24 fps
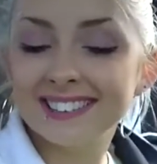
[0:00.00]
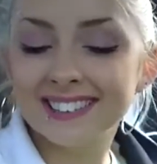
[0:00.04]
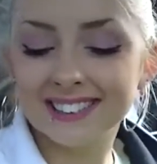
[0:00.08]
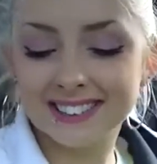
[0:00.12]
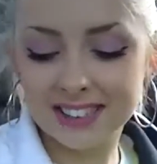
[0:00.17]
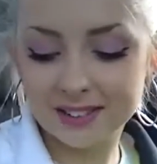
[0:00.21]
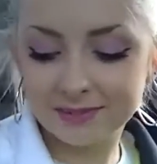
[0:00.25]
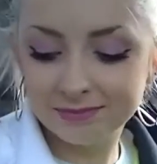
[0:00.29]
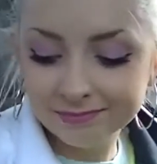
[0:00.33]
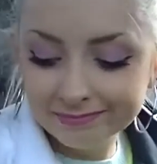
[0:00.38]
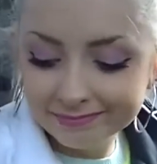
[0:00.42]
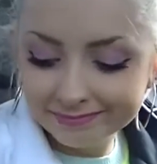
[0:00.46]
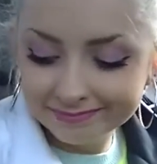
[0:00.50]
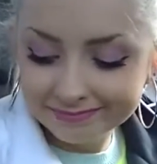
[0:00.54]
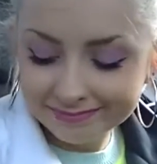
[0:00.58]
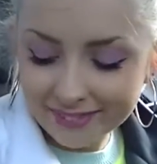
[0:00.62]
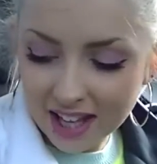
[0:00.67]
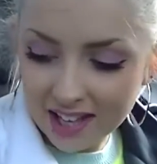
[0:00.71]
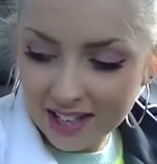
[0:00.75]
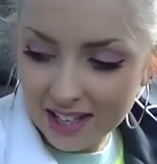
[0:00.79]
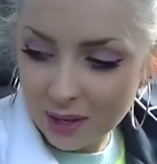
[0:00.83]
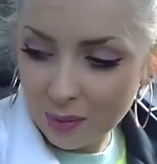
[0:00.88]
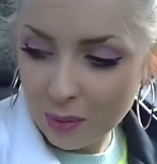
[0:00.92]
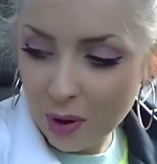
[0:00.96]
It's like,
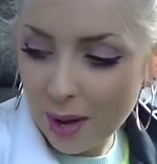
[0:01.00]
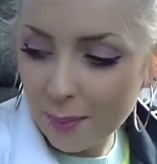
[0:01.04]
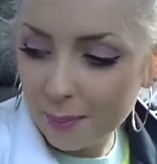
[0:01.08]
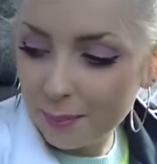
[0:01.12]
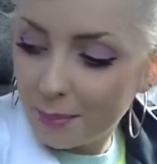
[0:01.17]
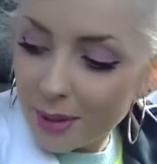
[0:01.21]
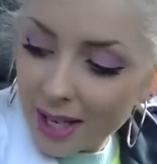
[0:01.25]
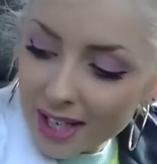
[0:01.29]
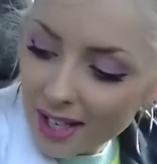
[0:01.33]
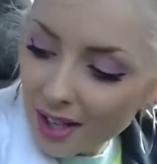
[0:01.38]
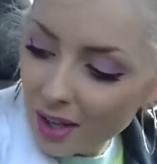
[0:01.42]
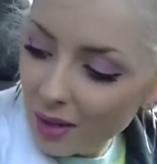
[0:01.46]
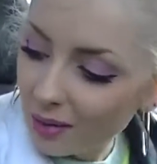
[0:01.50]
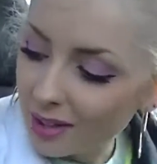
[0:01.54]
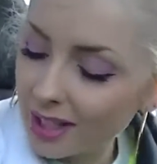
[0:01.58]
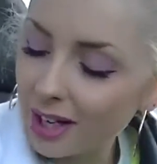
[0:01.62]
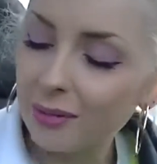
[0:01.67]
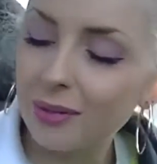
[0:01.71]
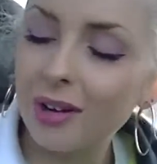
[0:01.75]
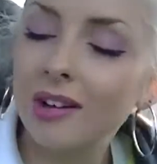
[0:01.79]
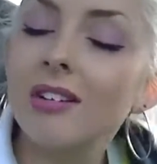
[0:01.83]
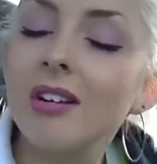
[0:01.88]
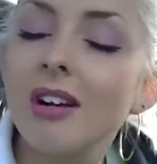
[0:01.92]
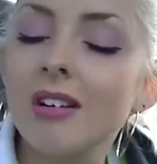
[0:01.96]
and I want mayo and I
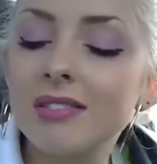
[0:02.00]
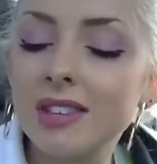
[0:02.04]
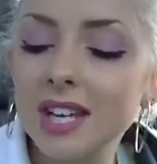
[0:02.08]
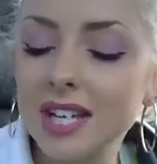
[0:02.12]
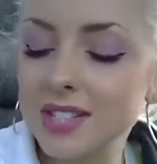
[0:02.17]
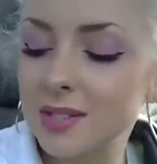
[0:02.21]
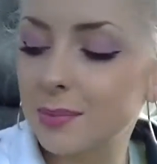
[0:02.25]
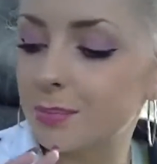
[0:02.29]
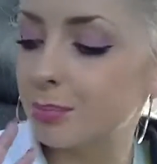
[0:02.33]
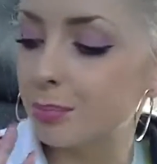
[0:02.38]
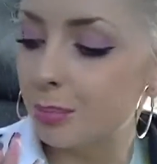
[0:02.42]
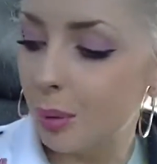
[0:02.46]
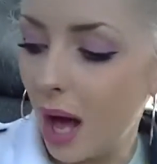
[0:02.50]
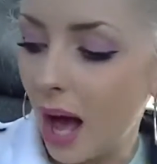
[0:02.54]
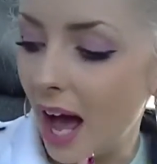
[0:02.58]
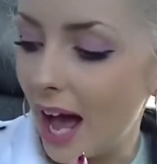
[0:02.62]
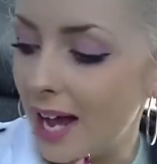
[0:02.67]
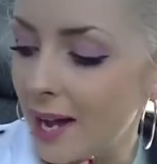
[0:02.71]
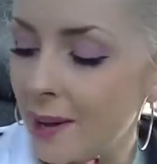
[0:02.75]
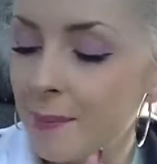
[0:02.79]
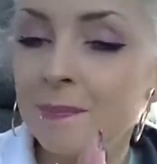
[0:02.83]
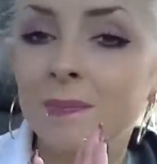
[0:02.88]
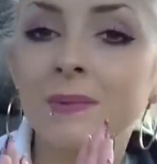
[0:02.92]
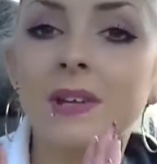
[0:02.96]
want all this,
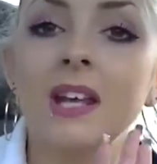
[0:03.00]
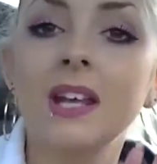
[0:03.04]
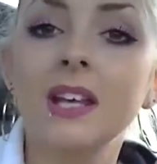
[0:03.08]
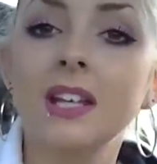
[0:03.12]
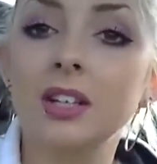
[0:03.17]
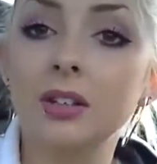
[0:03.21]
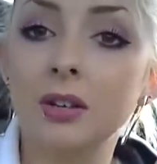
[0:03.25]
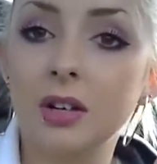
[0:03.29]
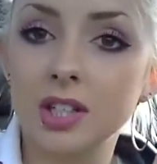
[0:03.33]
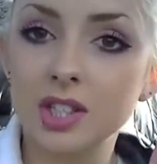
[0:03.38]
but you know, I